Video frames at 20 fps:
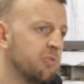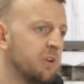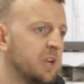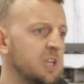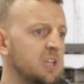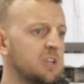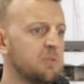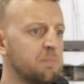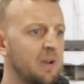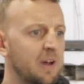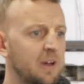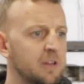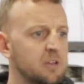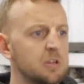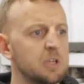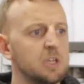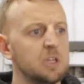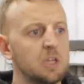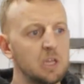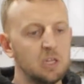respray,
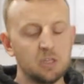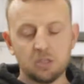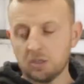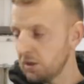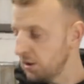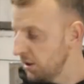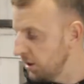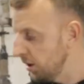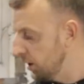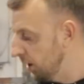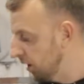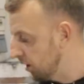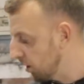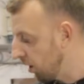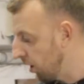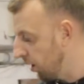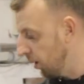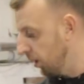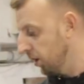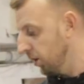it's
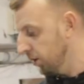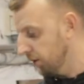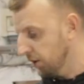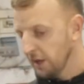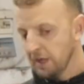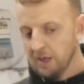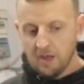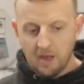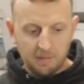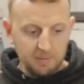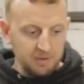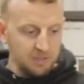hard. I